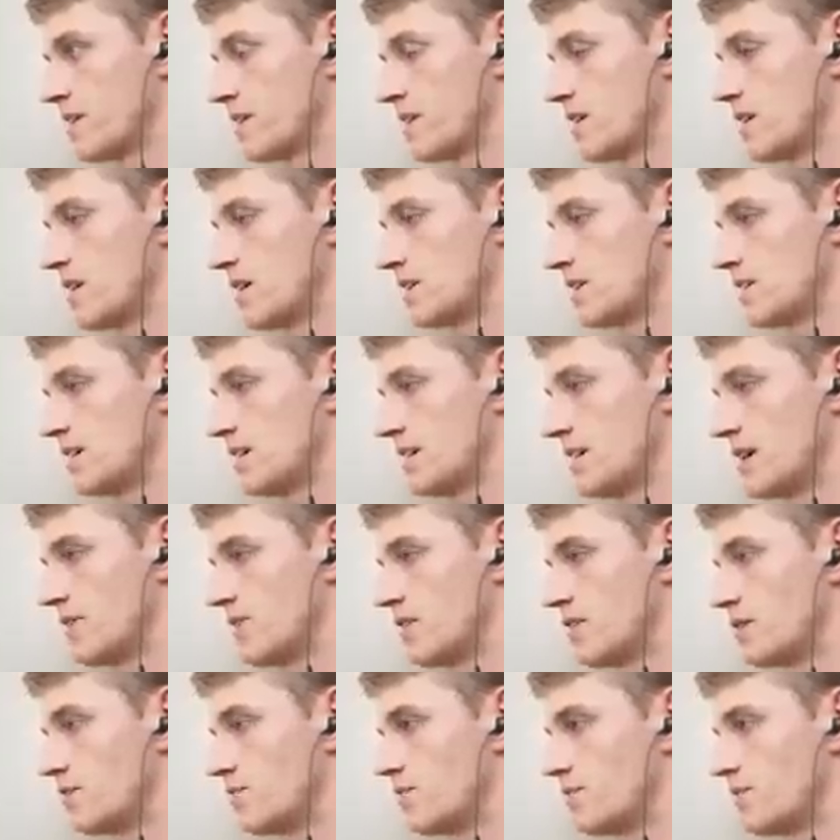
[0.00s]
Ah, they gave
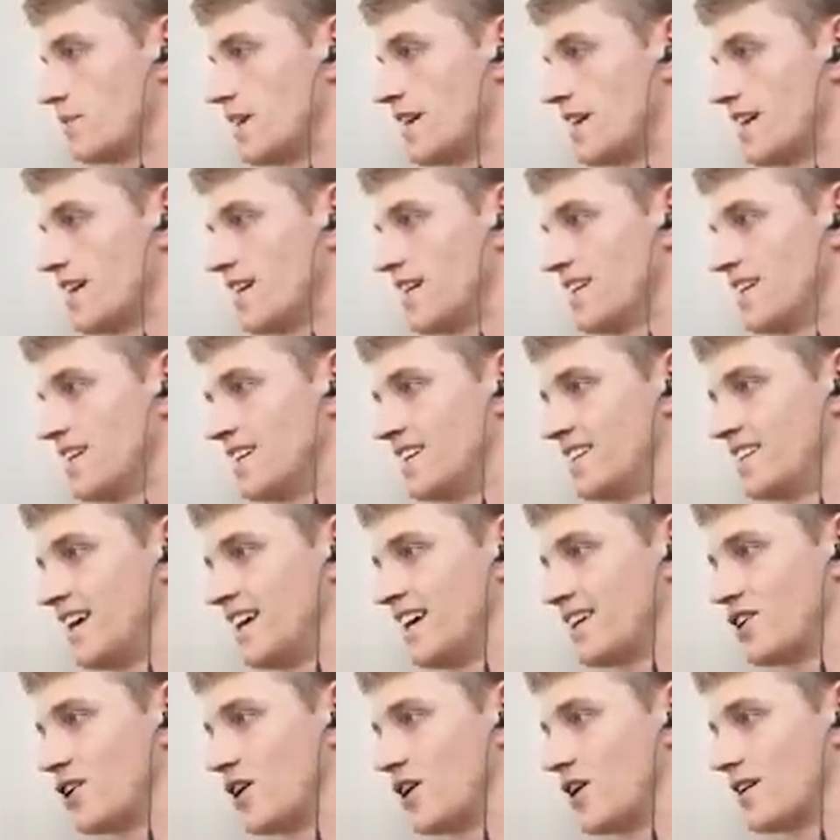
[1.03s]
up.
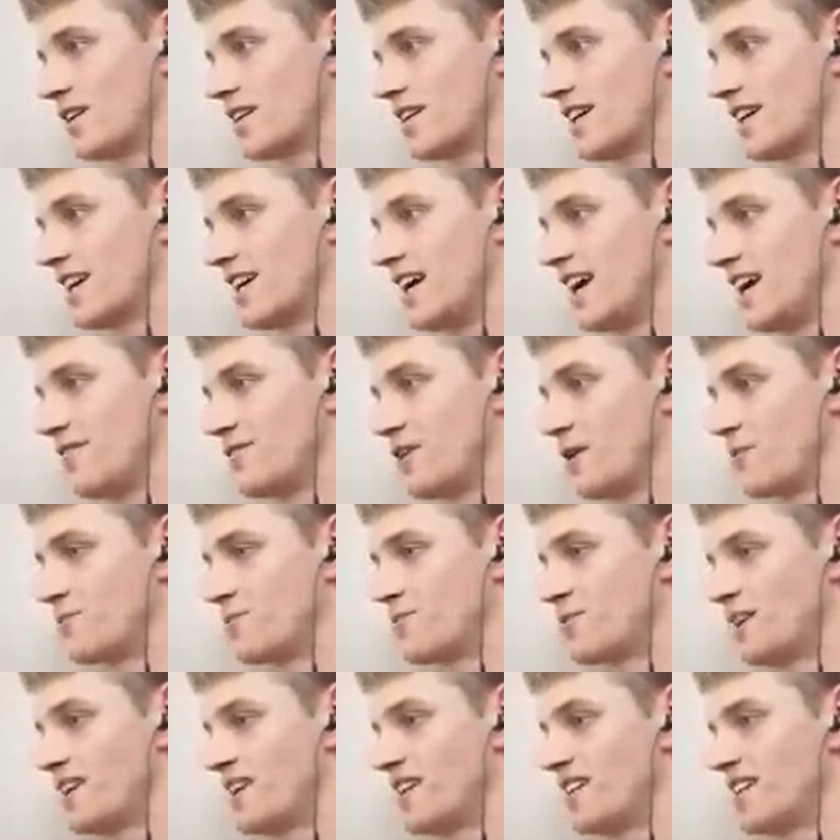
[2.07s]
they gave up
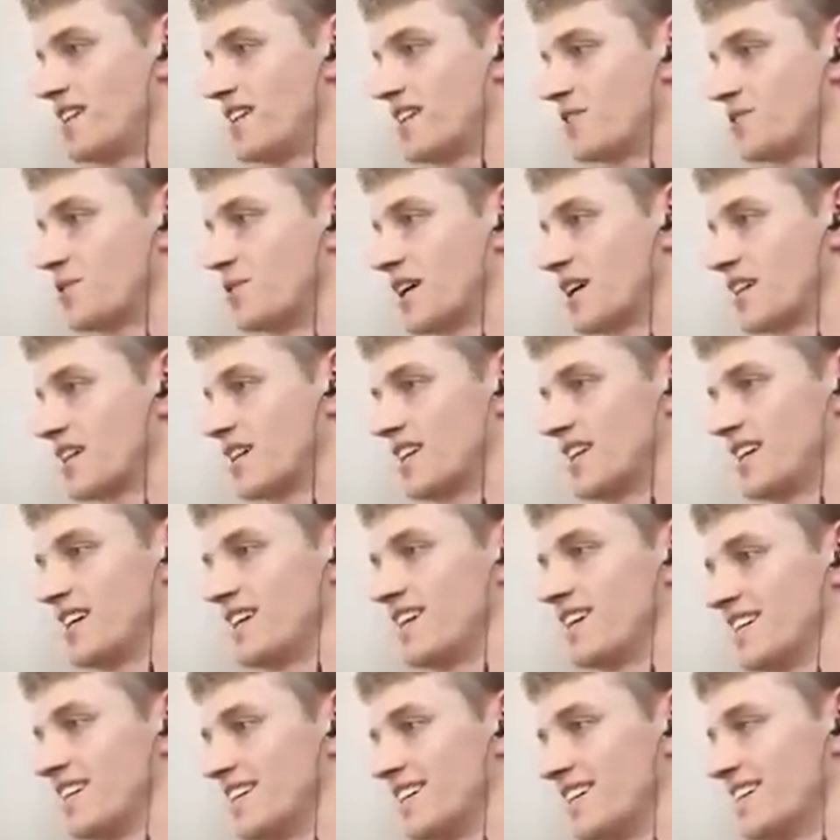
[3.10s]
pretty quickly.
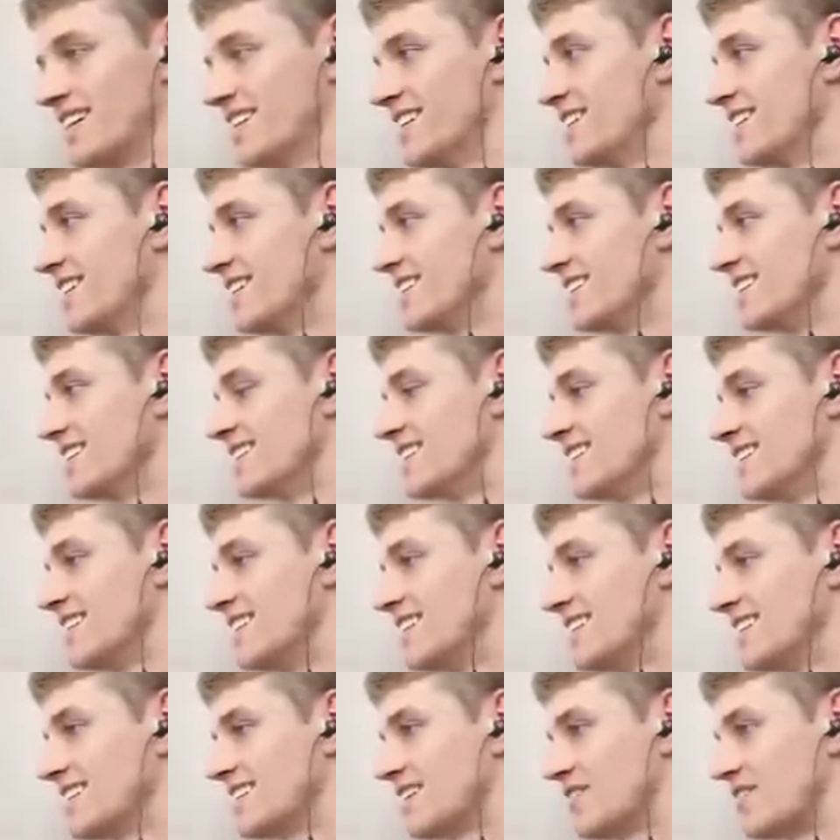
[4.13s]

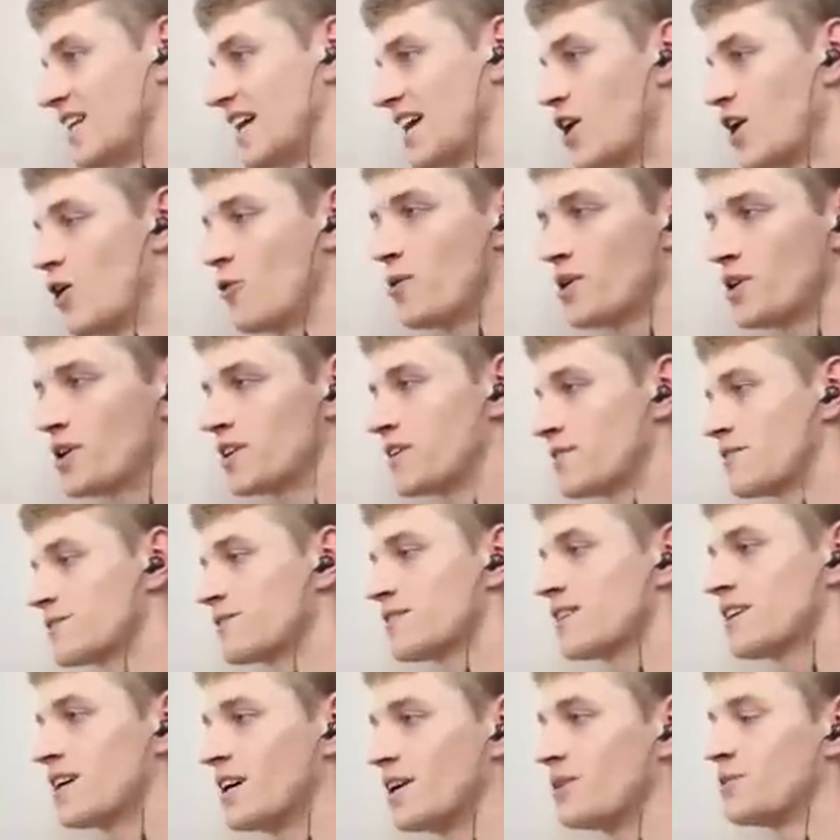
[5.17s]
They were like,
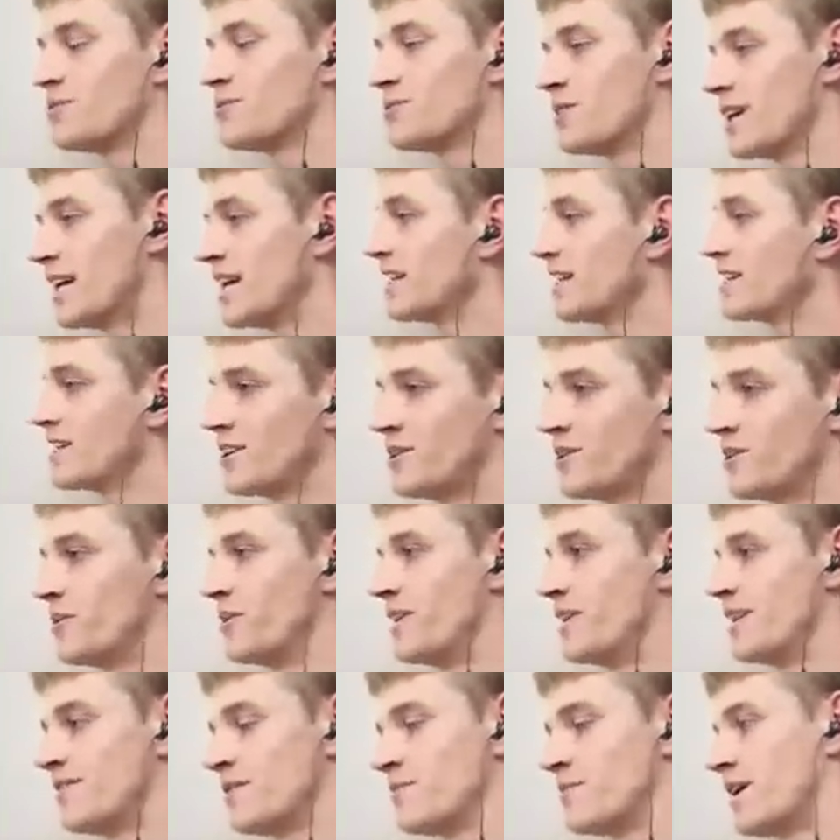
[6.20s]

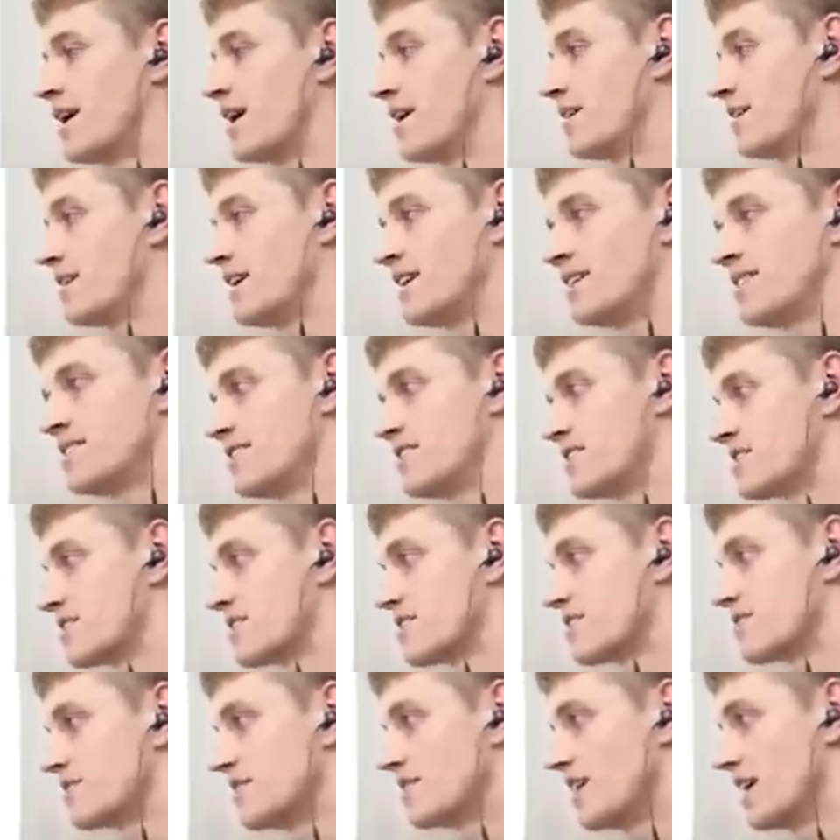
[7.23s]
never mind.
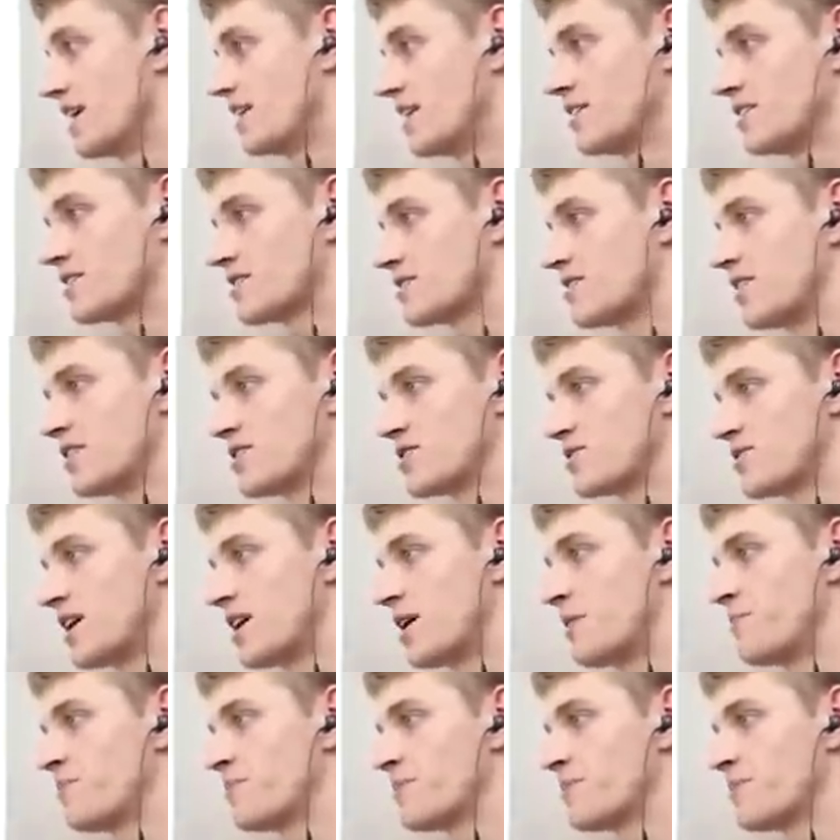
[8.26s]
Let's not try.